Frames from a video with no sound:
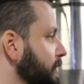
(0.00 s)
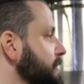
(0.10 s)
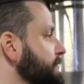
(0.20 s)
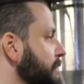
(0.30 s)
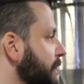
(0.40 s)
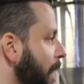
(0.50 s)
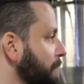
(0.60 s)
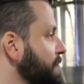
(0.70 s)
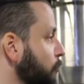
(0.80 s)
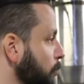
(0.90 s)
It's a very
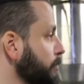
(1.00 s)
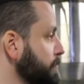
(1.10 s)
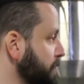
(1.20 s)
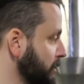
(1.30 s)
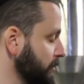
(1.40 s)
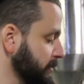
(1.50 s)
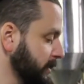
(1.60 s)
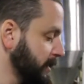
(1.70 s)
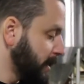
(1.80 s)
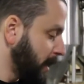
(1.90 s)
hop-forward beer.
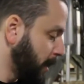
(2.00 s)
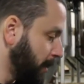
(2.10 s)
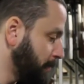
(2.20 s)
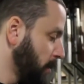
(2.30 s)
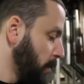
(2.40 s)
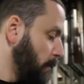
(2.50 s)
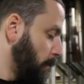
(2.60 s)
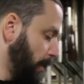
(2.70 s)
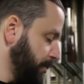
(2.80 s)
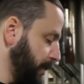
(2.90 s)
One